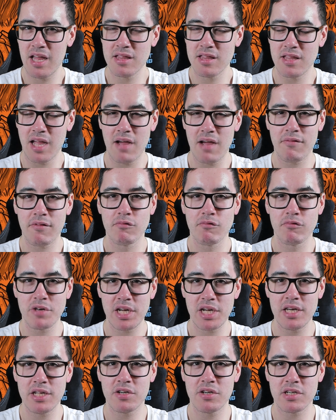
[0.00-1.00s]
They have a
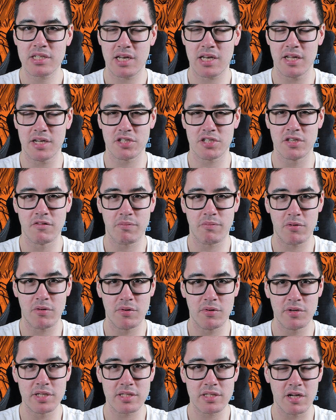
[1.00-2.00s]
really good selection of
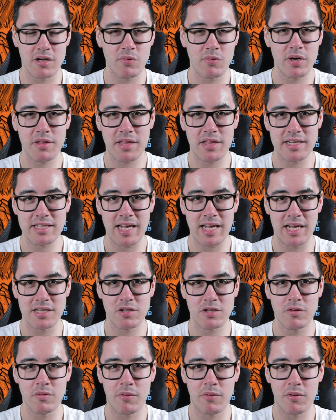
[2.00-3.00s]
ploys, like one of their
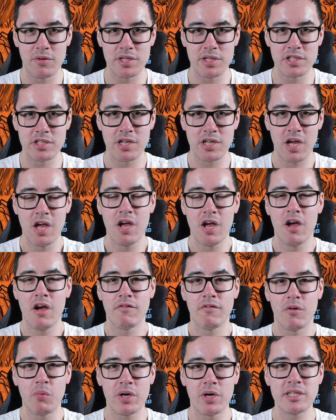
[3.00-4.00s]
tactical ploys.
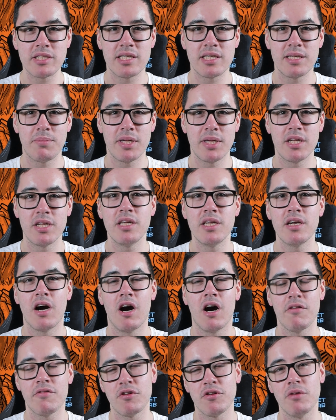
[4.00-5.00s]
For 1 CP,
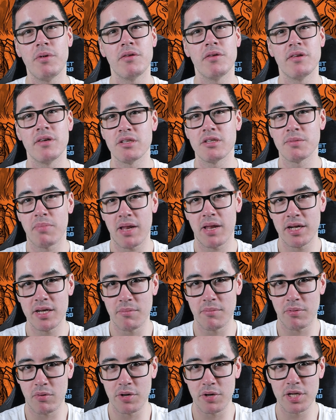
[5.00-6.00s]
after your opponent has played a
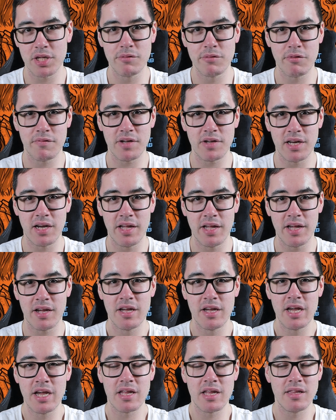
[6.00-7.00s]
ploy, you reveal it,
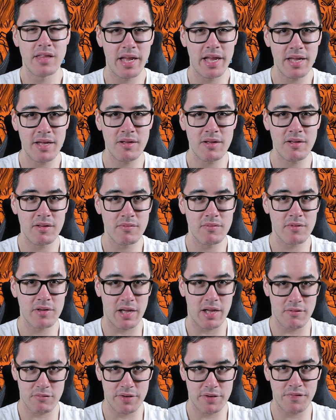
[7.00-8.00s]
they
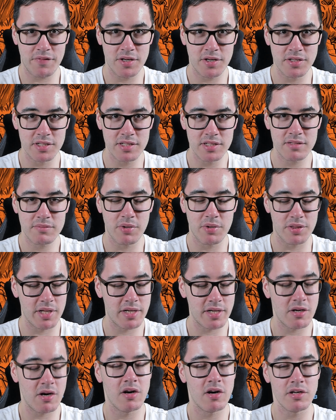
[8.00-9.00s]
get refunded, but they
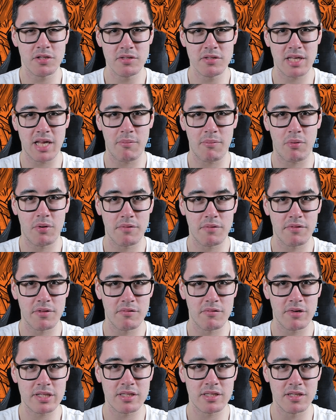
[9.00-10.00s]
can't use that ploy for the
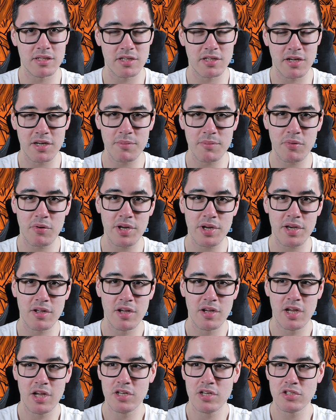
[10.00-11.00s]
rest of the turning point.
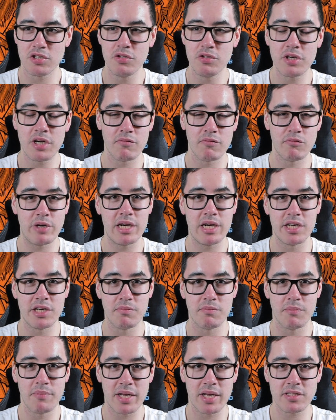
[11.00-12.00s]
So you can really
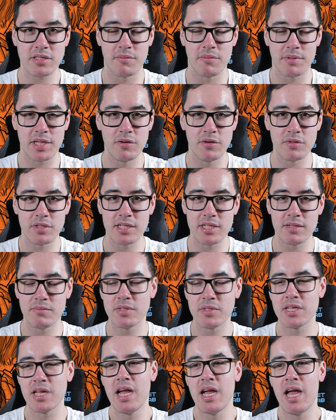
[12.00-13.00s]
mess up kill
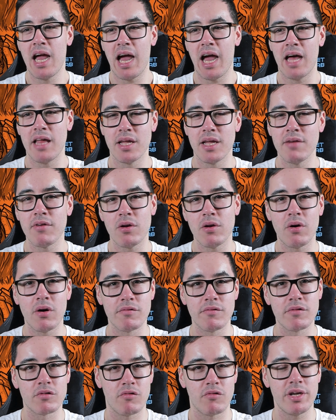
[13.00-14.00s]
teams, and they have a lot
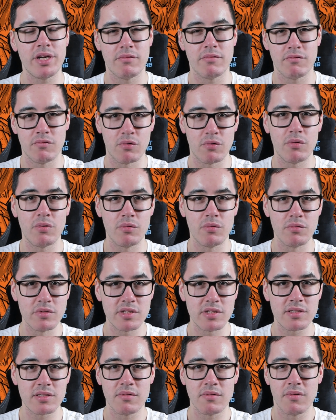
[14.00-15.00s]
of great
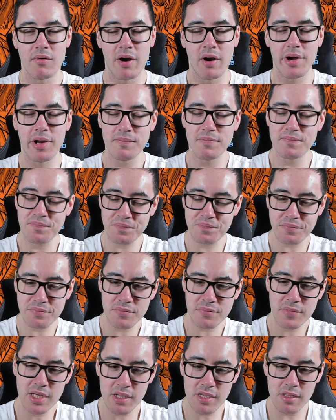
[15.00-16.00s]
rules, right?
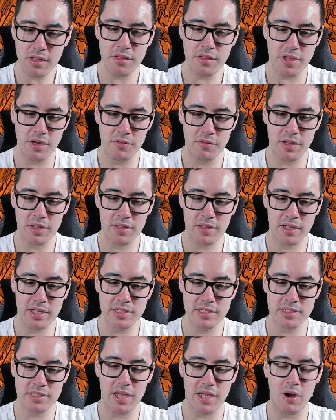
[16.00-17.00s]
The only thing
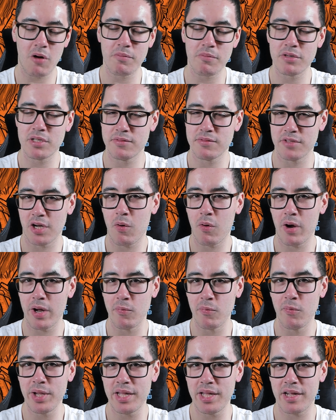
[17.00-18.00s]
is their operatives are quite
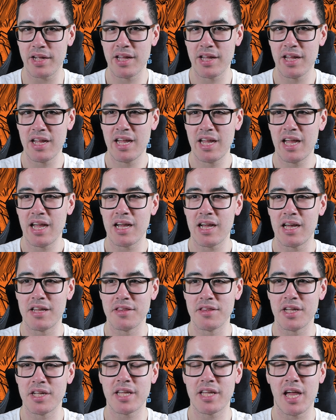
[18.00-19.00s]
weak, and
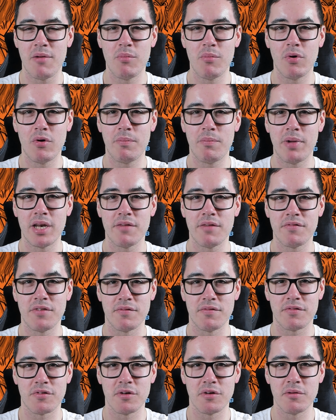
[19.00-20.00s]
they get more benefit
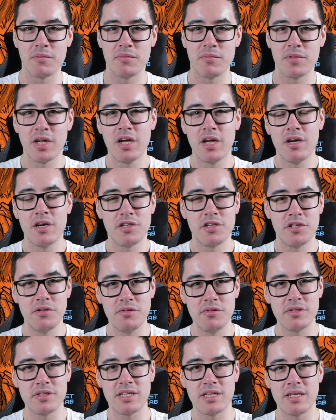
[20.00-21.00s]
from
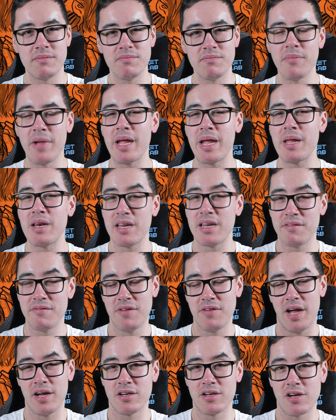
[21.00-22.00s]
using mainly
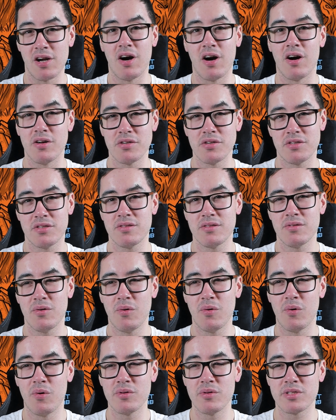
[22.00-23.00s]
vet guards
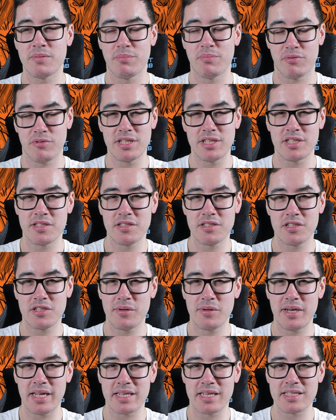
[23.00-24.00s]
or breaches to
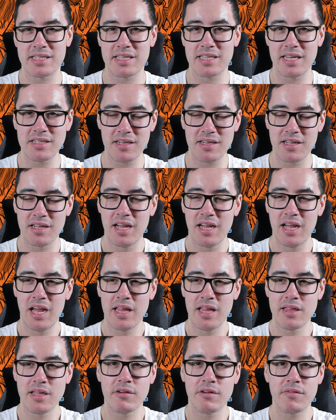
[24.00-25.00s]
an extent.
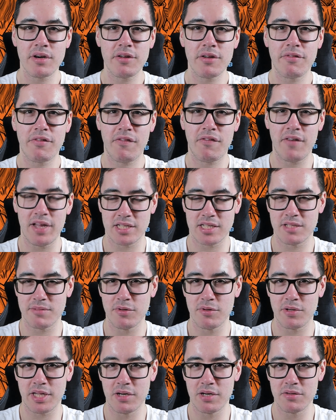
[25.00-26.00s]
They're a very
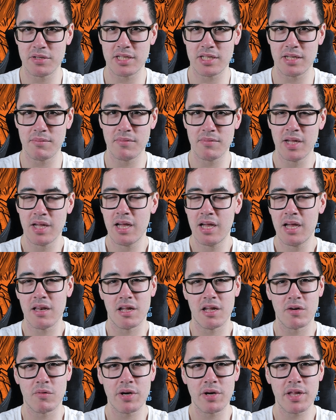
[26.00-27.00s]
flexible kill team.
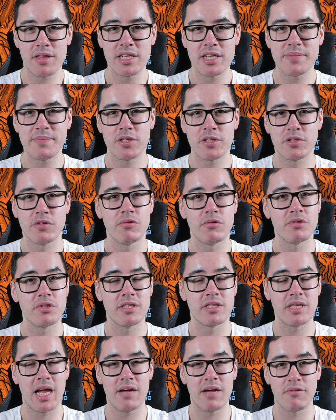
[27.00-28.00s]
Like one of their special rules is
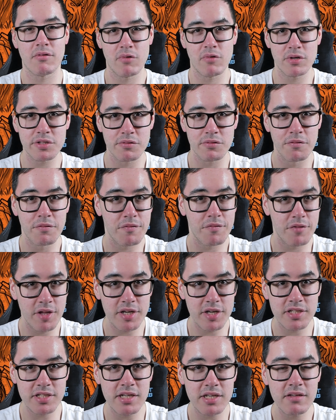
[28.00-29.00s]
they have a roster of
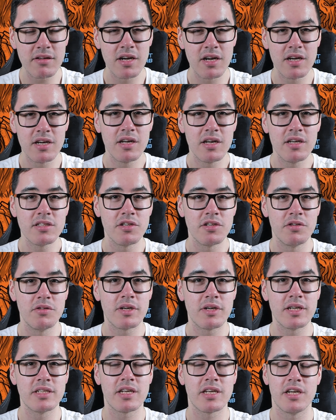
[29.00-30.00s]
30, so you
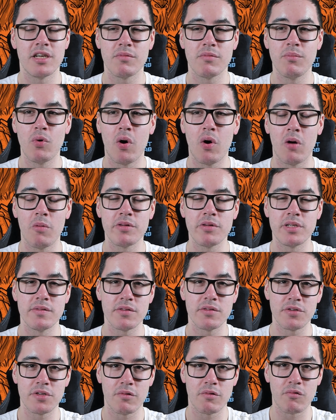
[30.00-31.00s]
can take more operatives
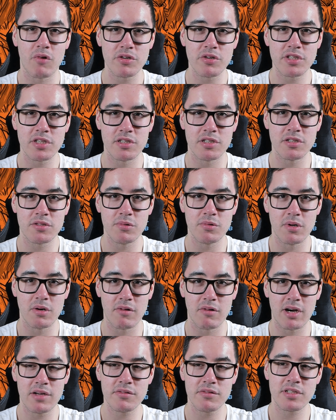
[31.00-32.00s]
on your roster to tool
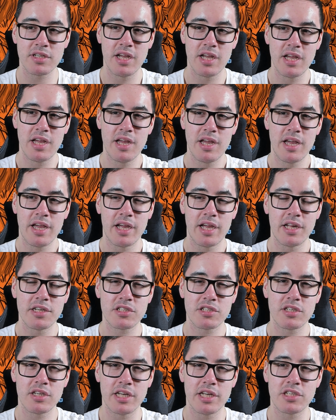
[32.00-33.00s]
around.
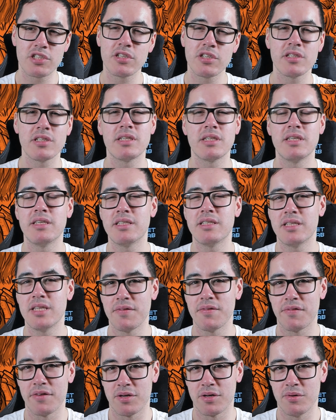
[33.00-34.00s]
It's just
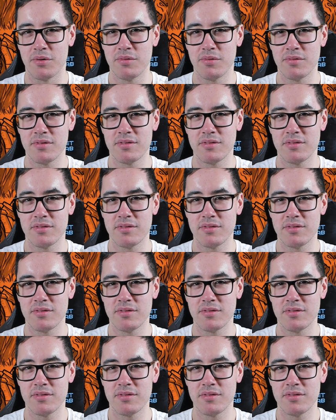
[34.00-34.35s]
difficult.